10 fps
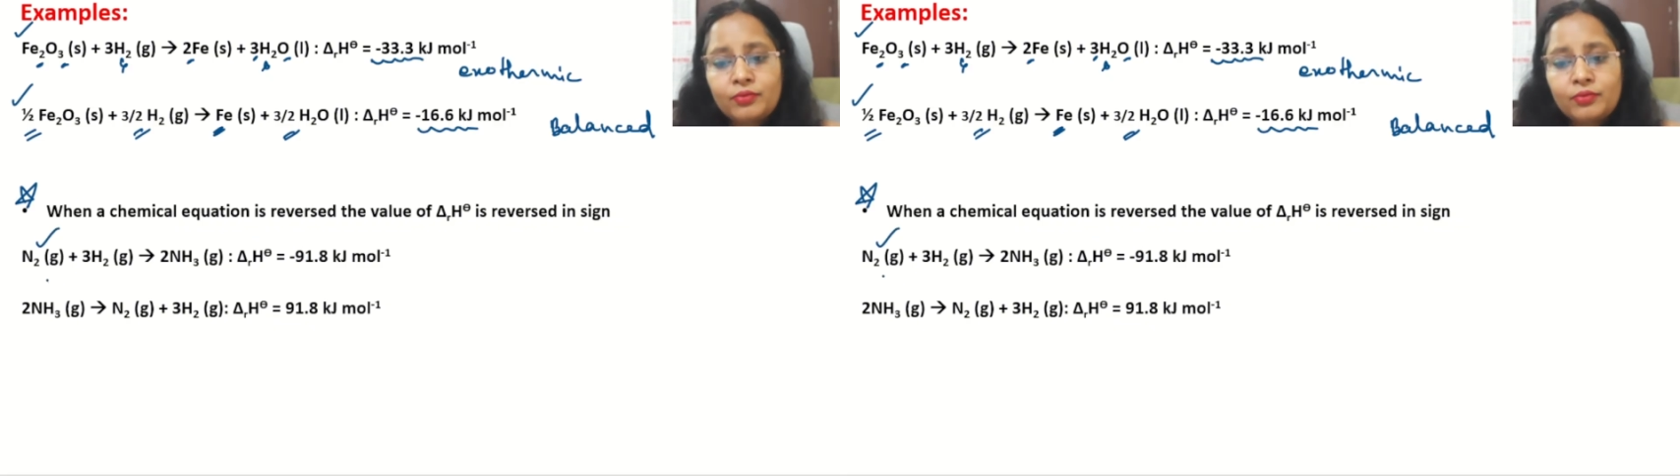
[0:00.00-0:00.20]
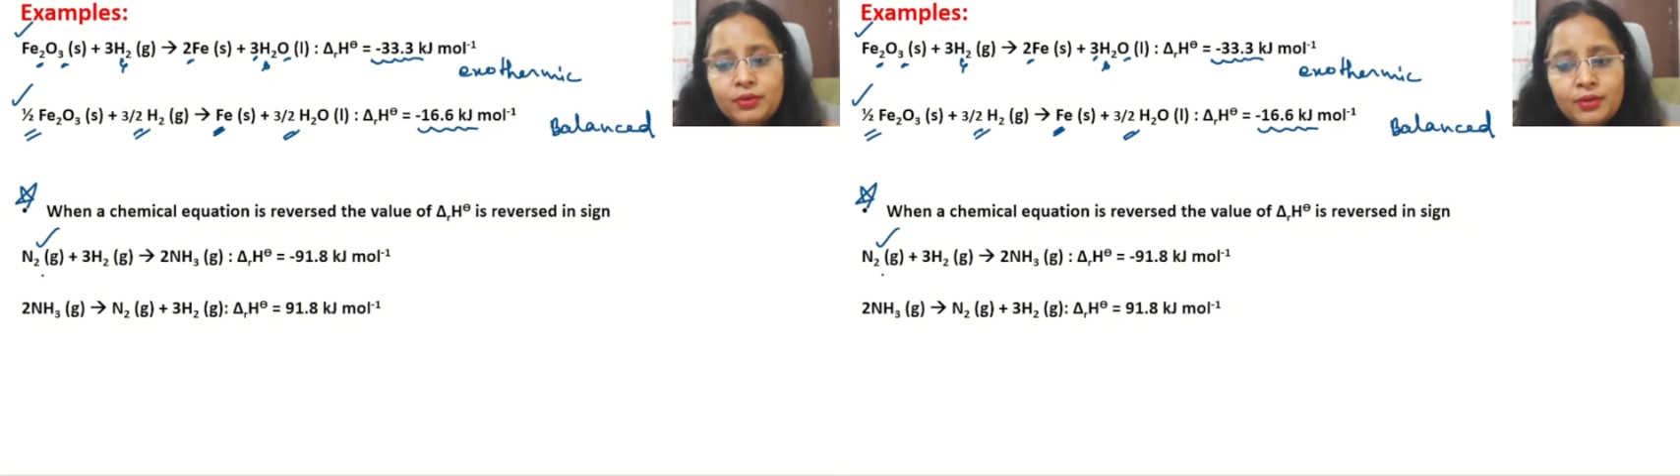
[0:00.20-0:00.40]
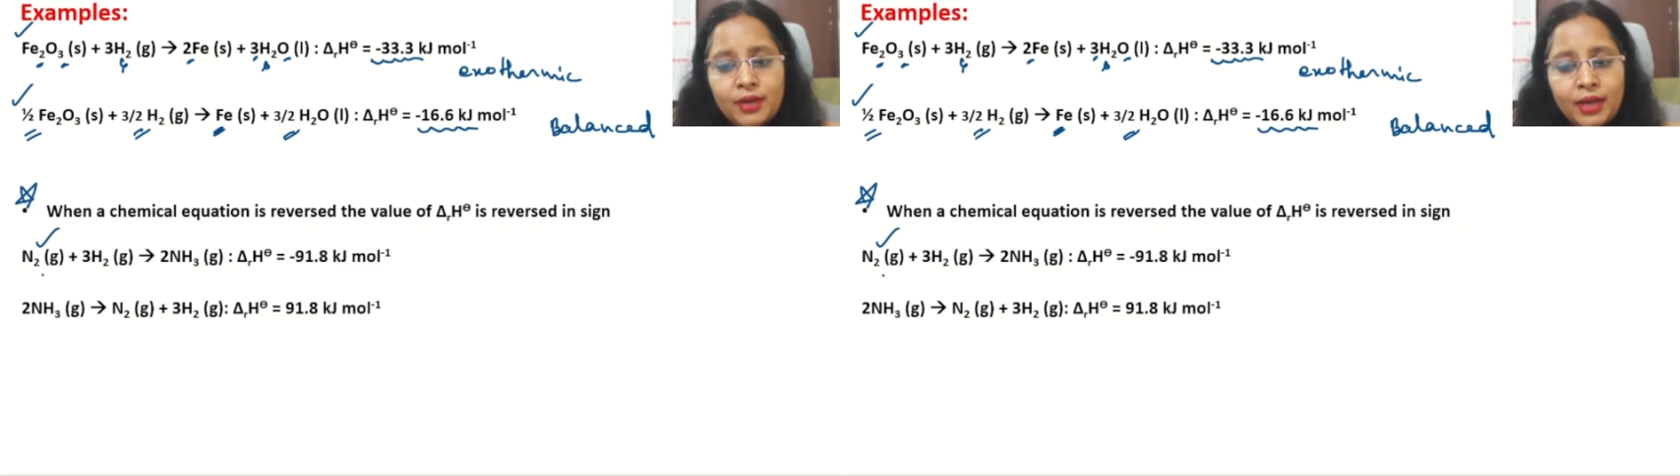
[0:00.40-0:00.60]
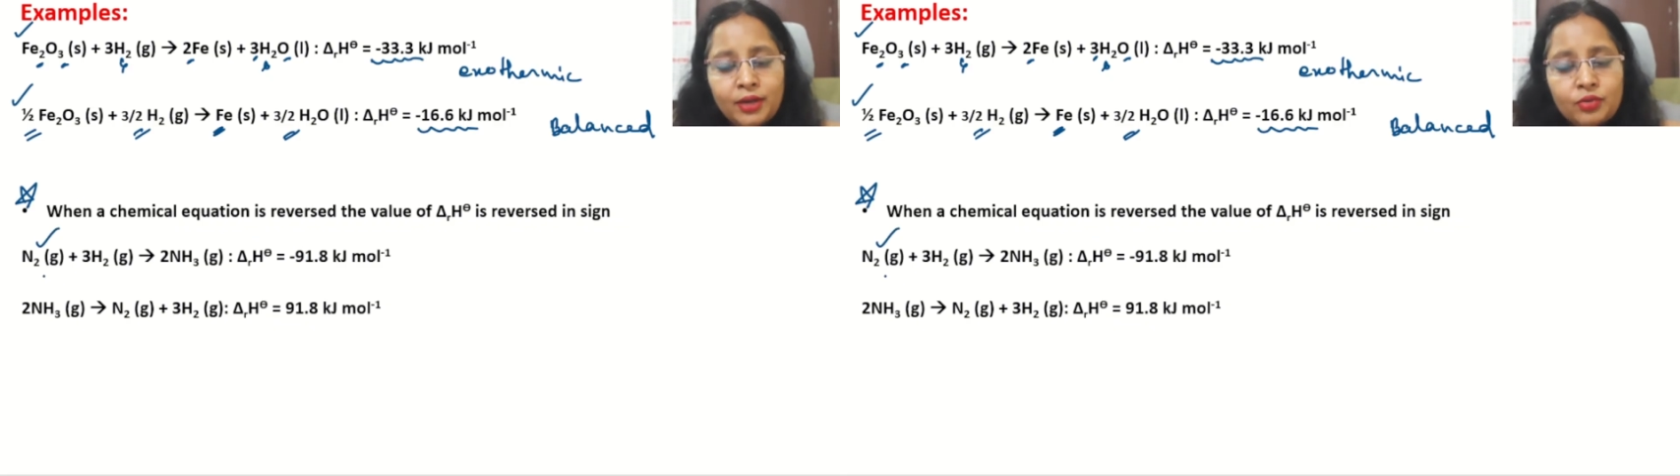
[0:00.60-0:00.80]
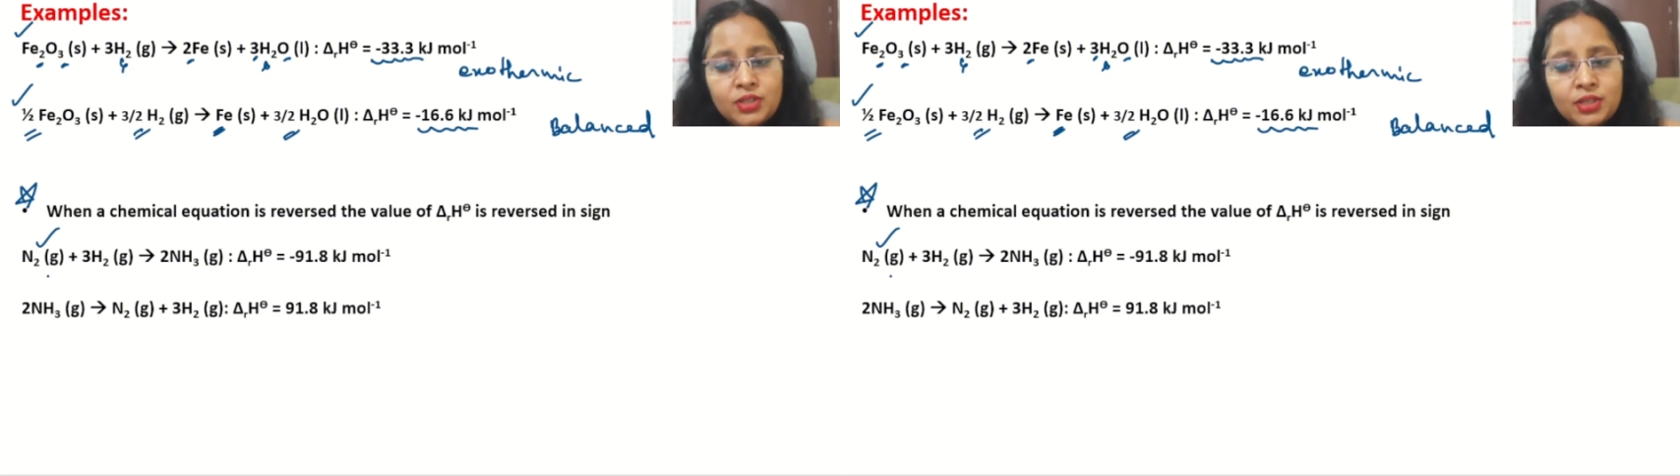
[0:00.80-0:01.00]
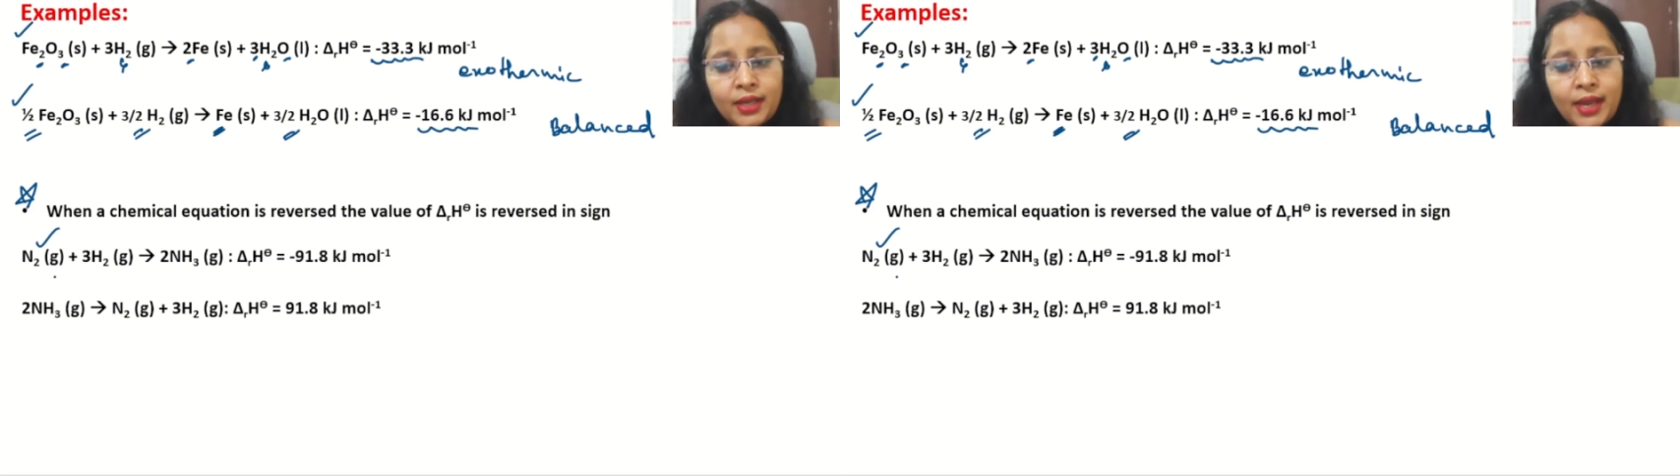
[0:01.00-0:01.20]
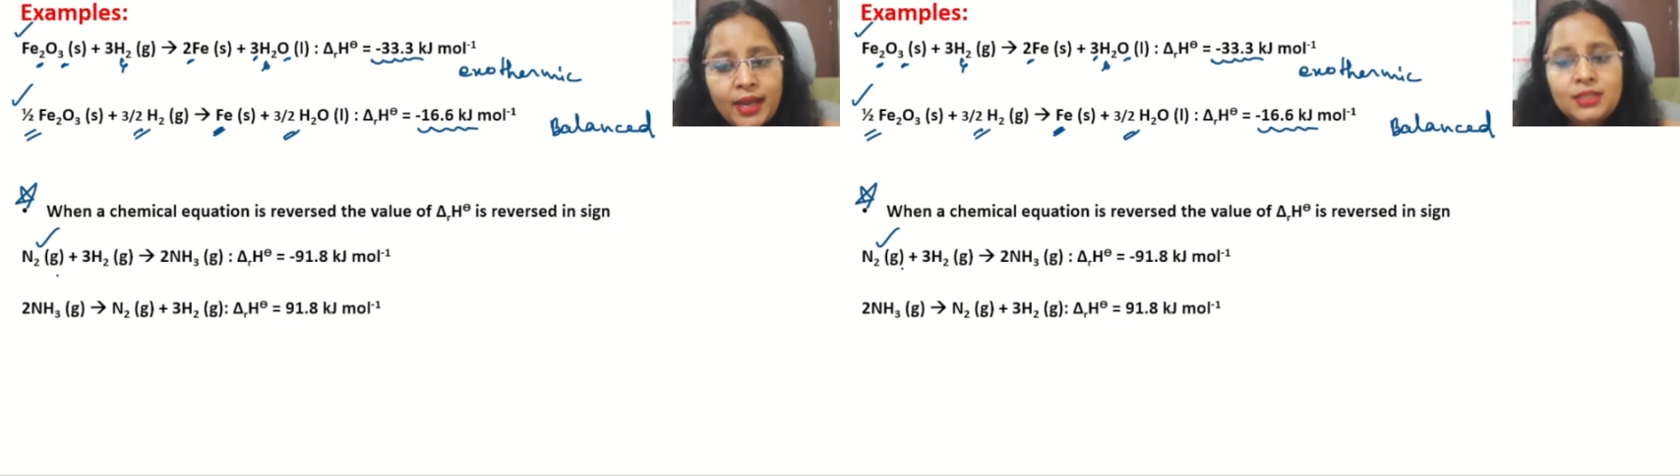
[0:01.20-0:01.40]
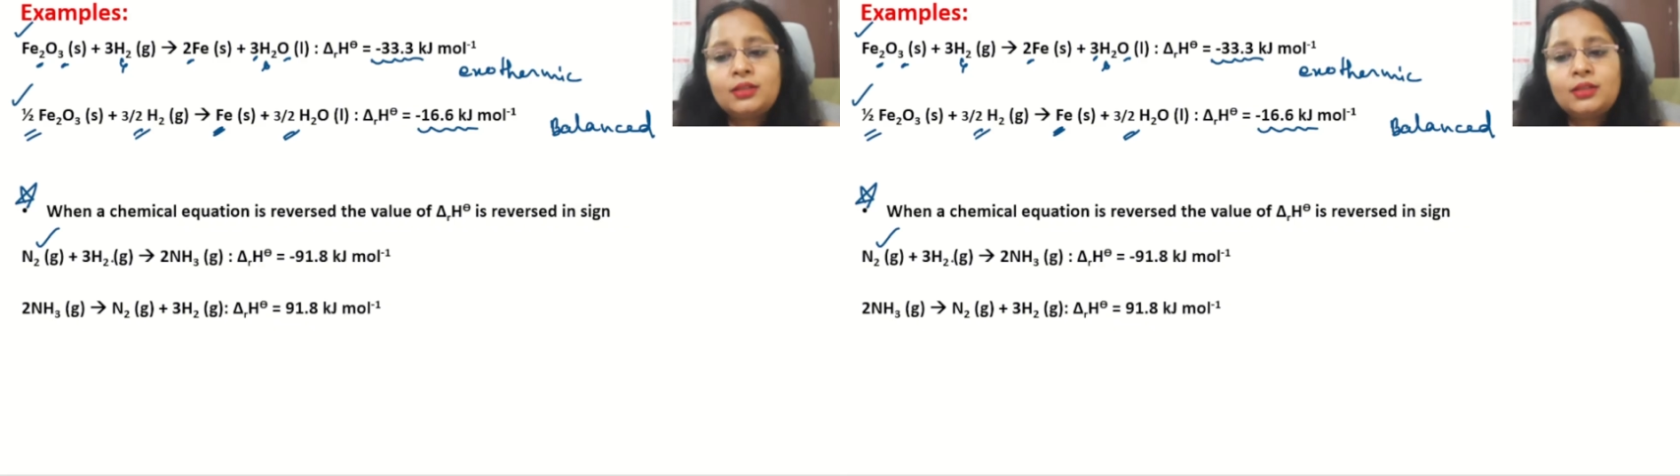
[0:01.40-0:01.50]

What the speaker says: Nitrogen gas